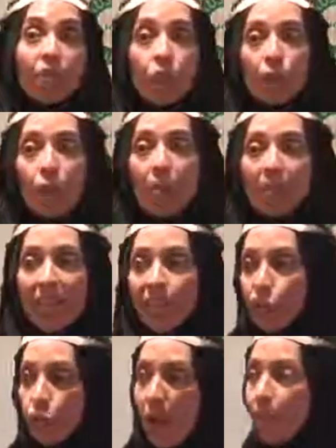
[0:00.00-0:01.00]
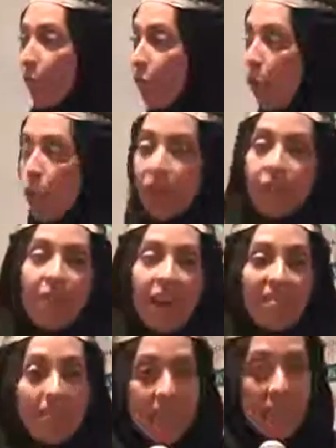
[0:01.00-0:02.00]
during Ramadan, travel
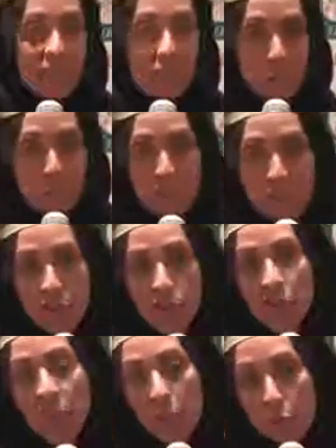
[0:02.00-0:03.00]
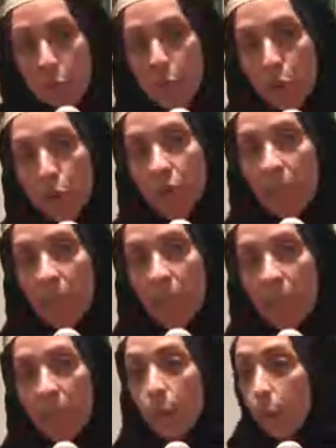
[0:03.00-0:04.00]
45 minutes to a masjid in New Jersey,
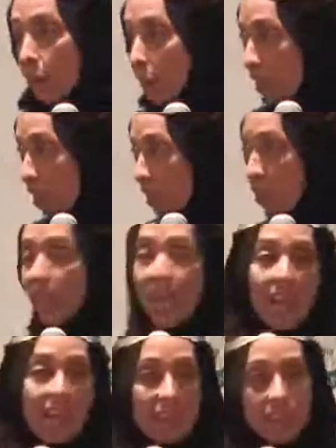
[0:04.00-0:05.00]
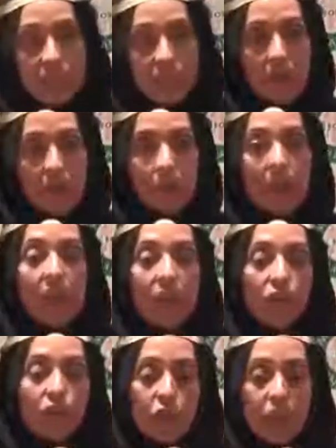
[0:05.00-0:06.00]
where Sister Nahela is from,
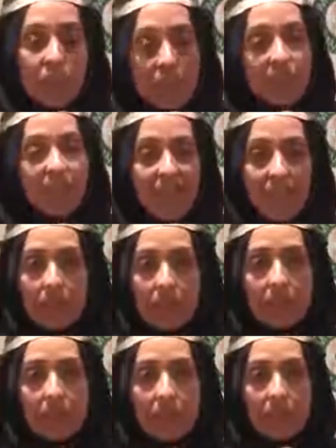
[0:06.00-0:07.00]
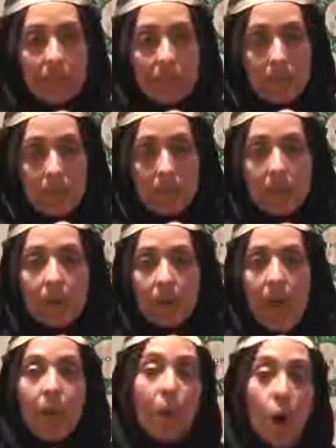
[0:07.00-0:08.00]
just to feel
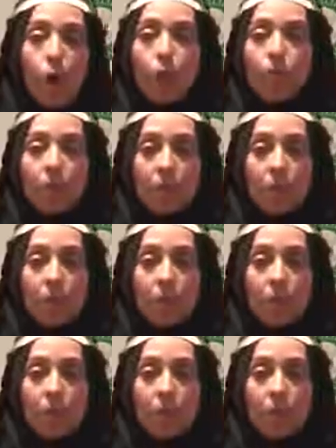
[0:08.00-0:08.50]
I'm home.